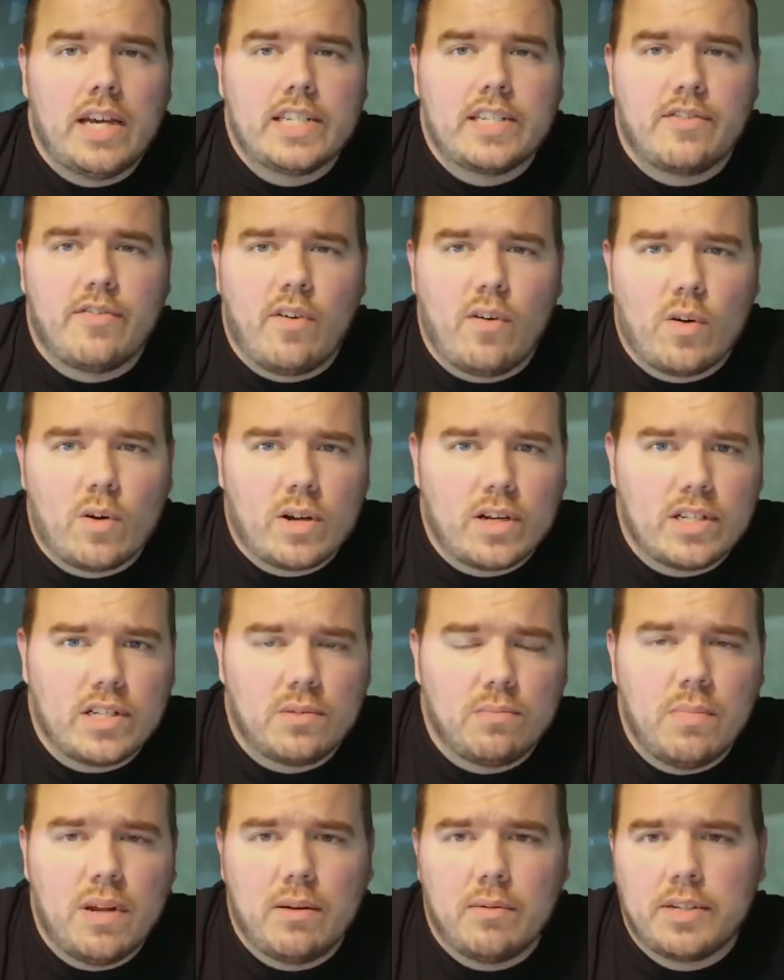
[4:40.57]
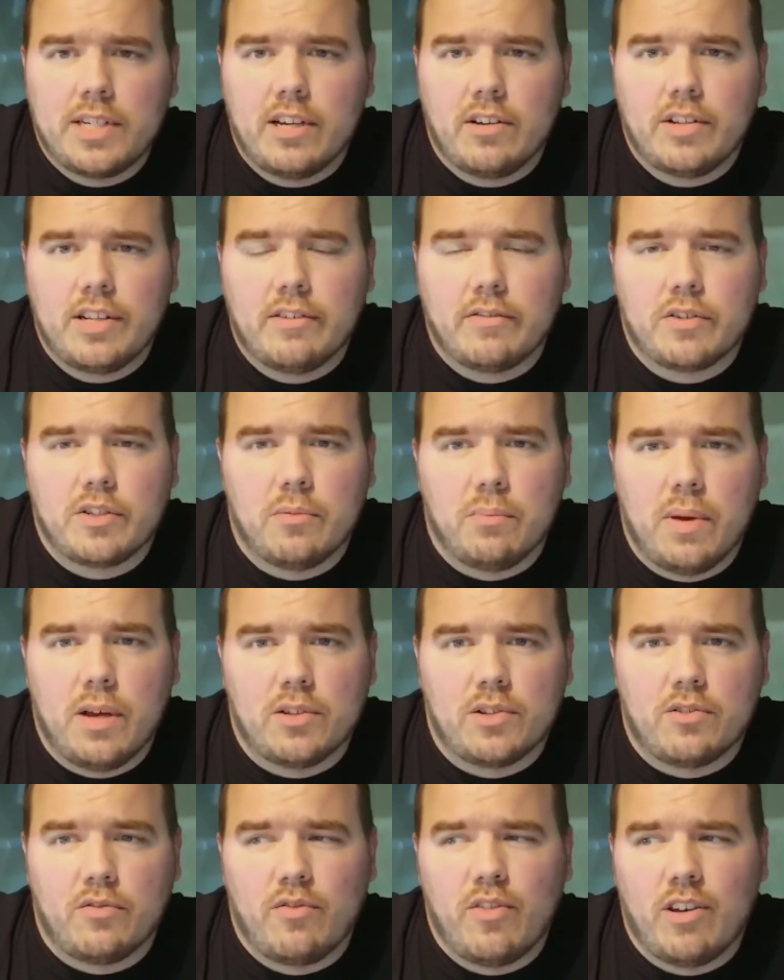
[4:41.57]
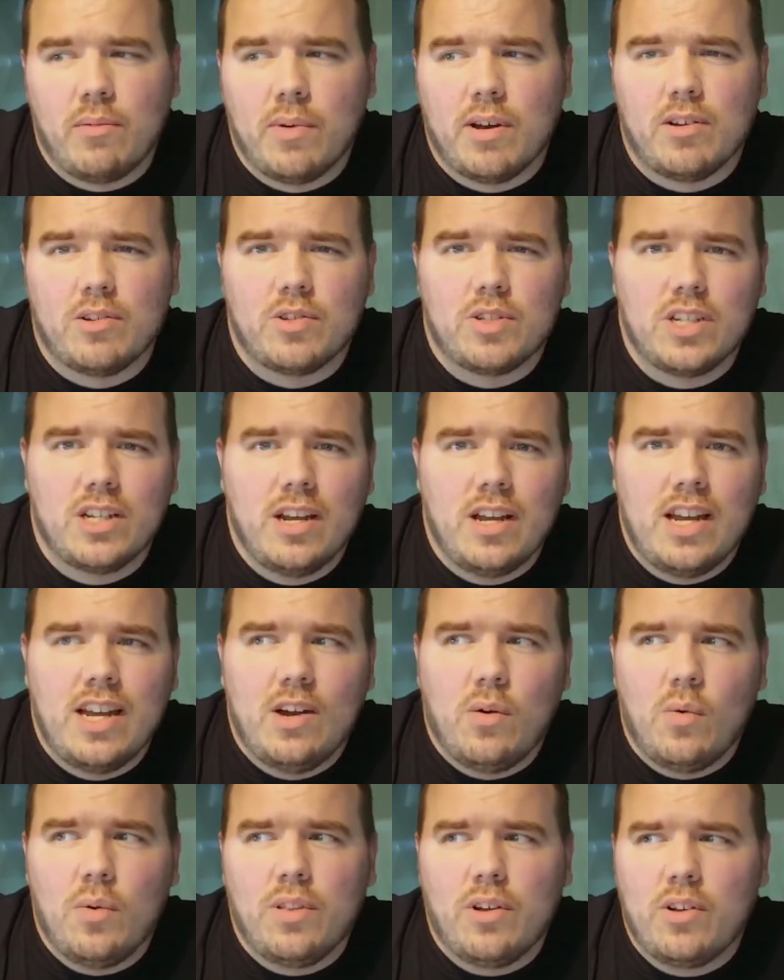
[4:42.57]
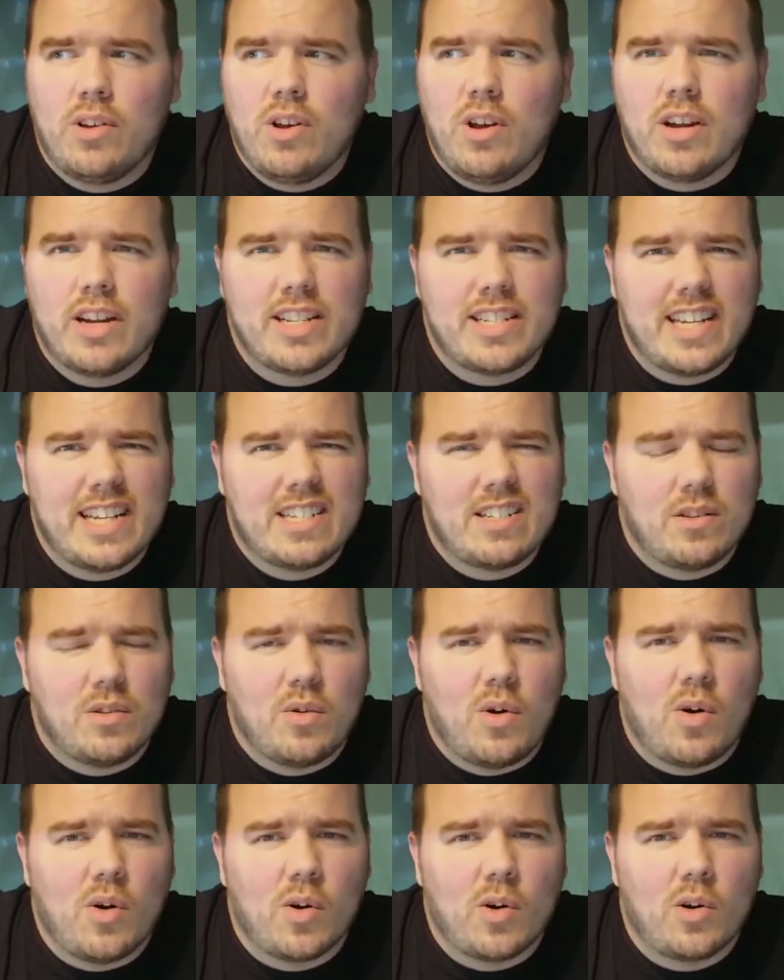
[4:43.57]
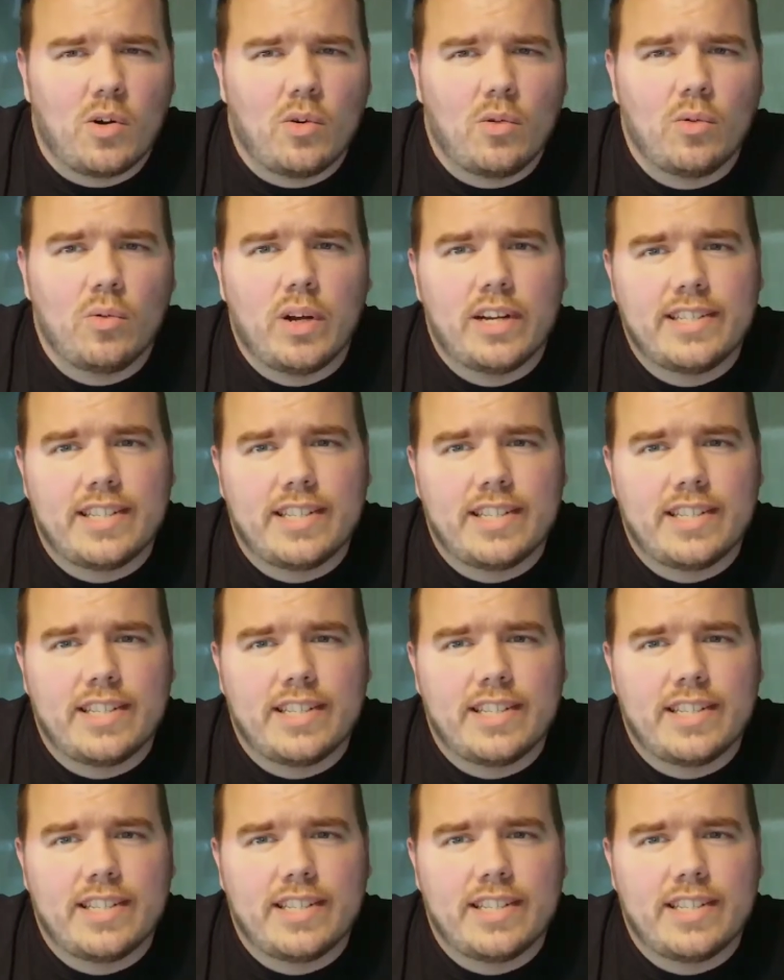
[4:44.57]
As far as being able to tell the difference in males and females, when they're young, it's a little harder.